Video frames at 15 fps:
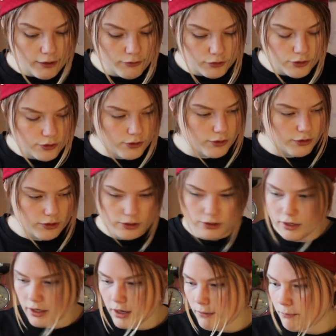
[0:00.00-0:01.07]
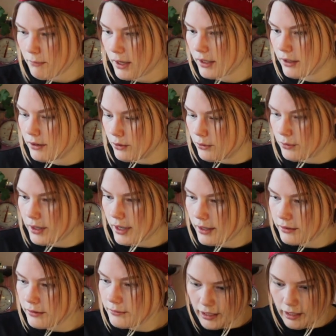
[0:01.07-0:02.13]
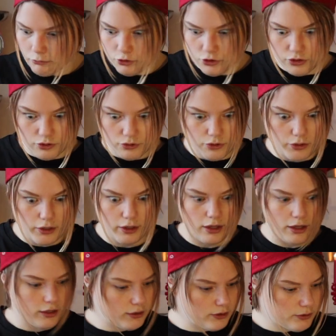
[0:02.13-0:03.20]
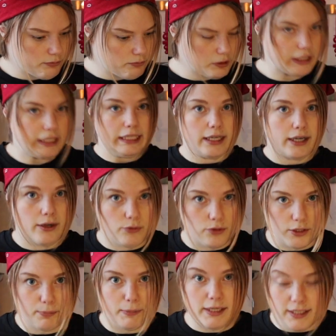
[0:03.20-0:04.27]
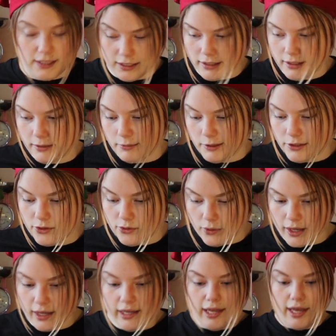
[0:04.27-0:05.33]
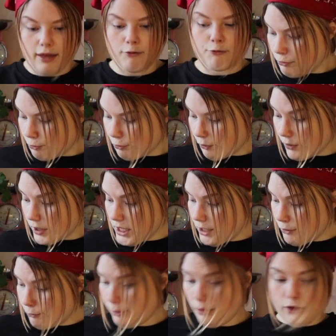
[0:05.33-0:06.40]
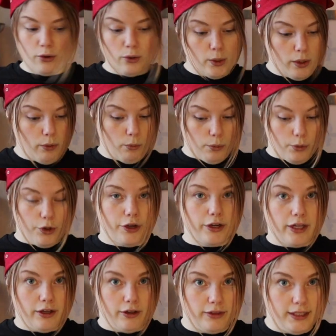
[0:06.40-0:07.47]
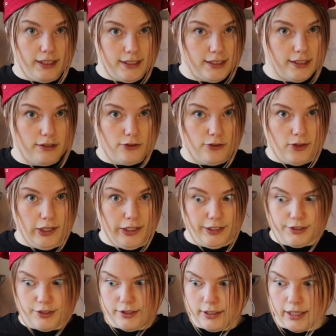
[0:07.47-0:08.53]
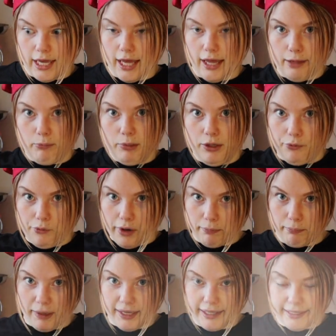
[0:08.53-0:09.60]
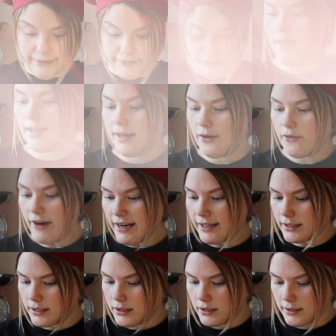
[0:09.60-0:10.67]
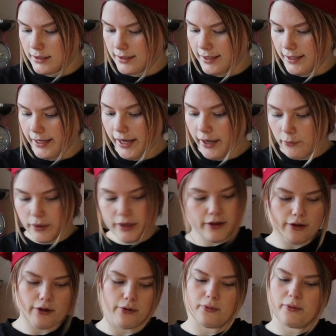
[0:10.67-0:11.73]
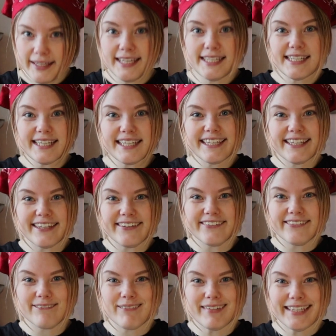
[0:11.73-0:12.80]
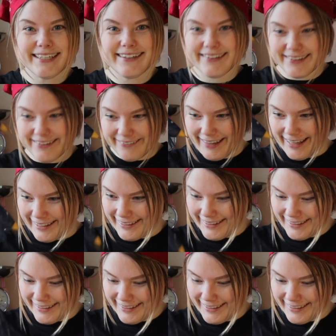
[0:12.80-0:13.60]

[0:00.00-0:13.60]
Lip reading: have to start up my glue gun. I'm just also gonna clear out the space a little bit so I have free flow working on these things. I'll be right back. All right, here we go. Isn't it cute, my little glue gun?